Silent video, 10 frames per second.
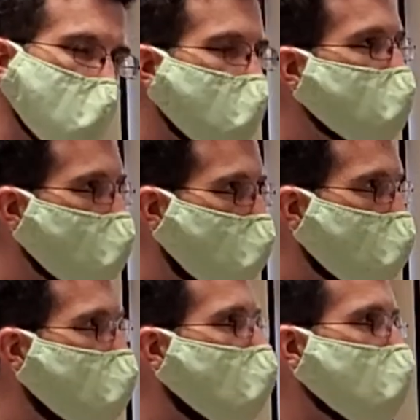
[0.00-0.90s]
with each
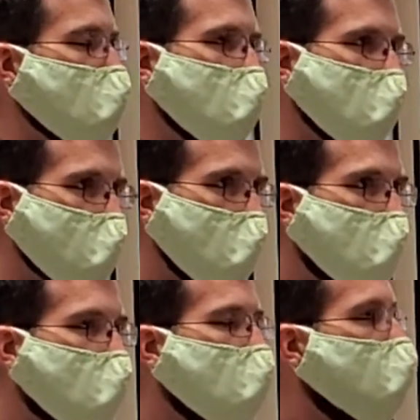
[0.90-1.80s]
other if they
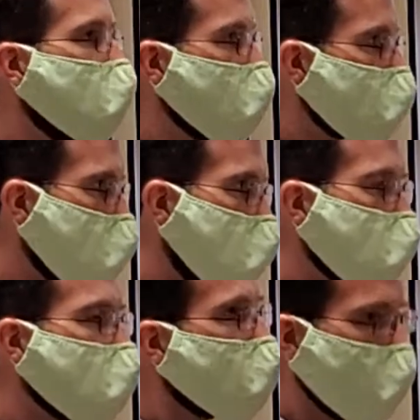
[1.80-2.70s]
are of the
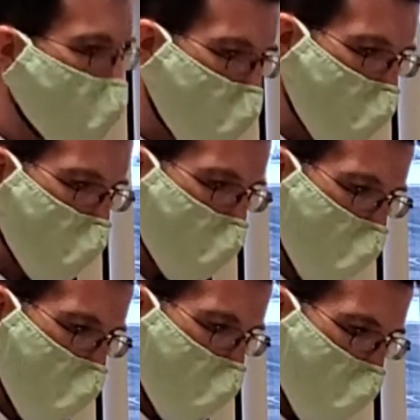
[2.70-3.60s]
same kind of group
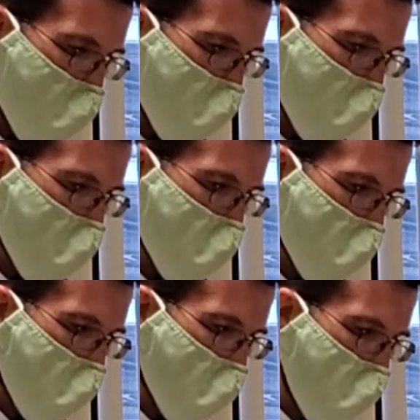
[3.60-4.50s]
or
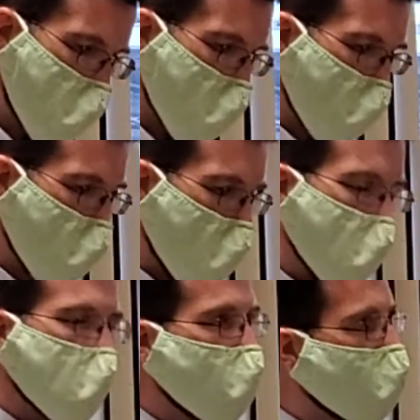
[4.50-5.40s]
denomination.
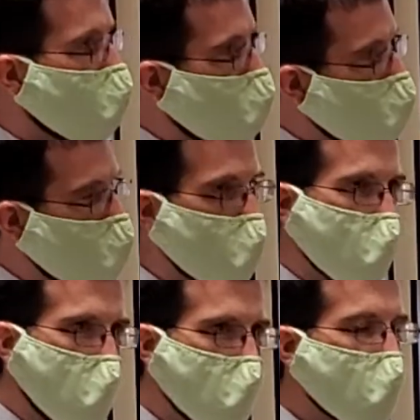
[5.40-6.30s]
And like I said
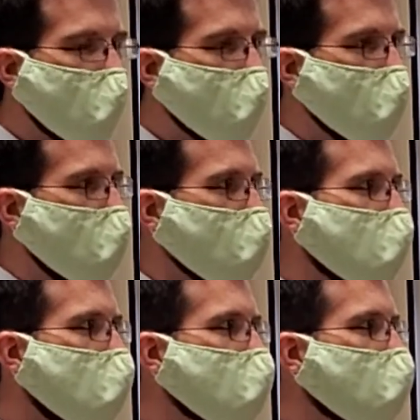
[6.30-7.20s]
in the handout,
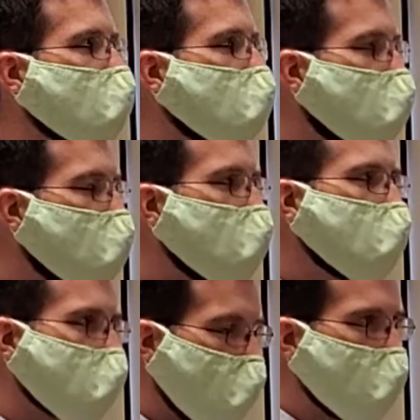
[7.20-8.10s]
that makes it really
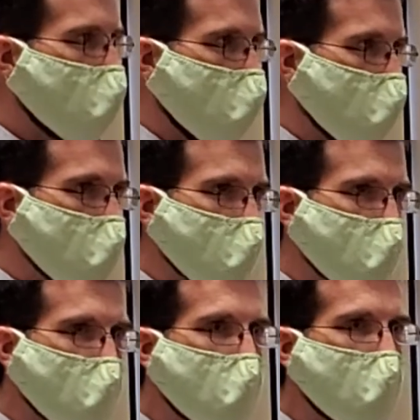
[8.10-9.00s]
tricky
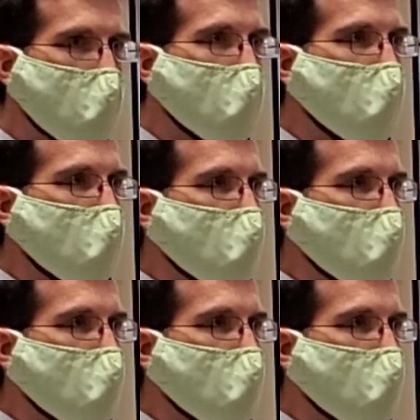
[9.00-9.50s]
for